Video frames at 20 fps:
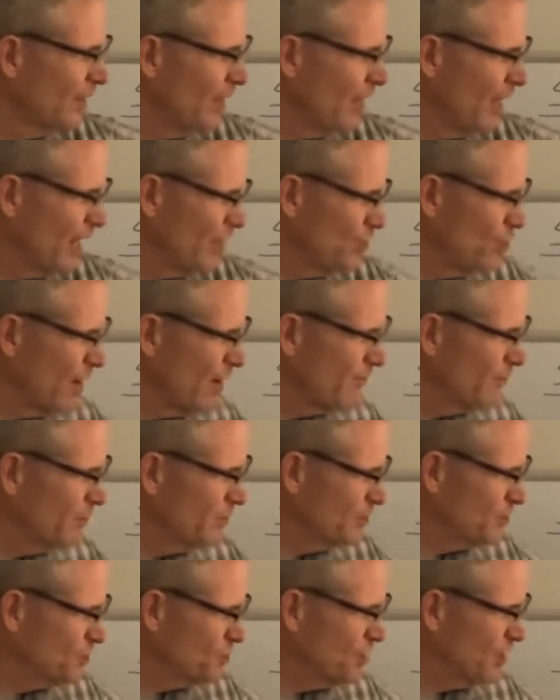and you have a
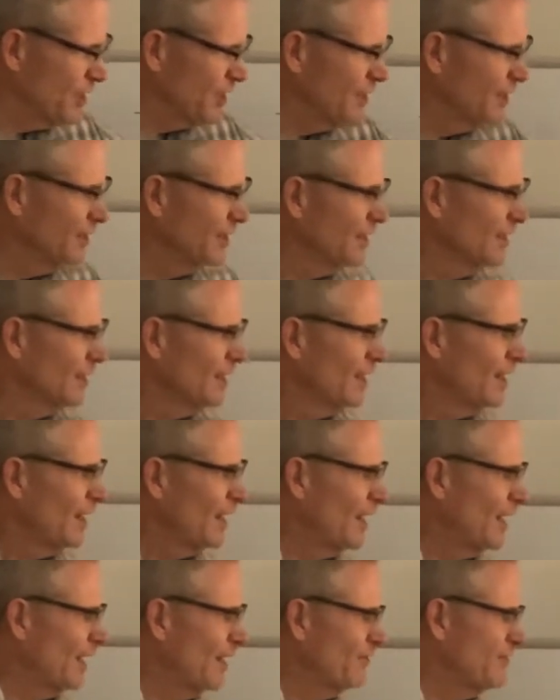machine
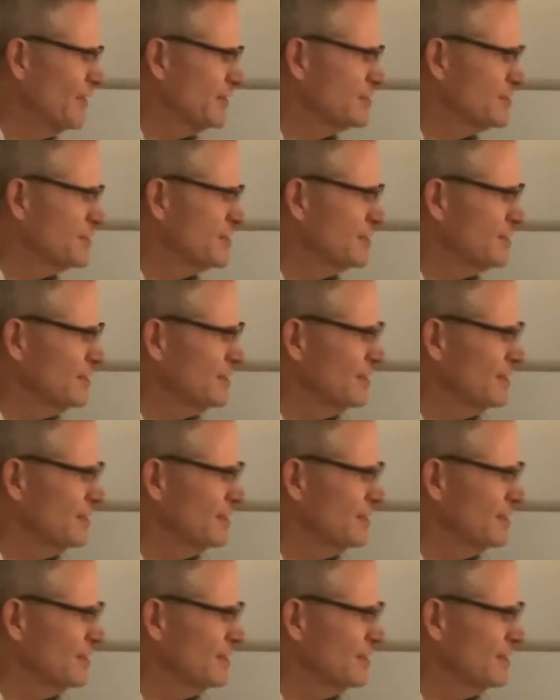that's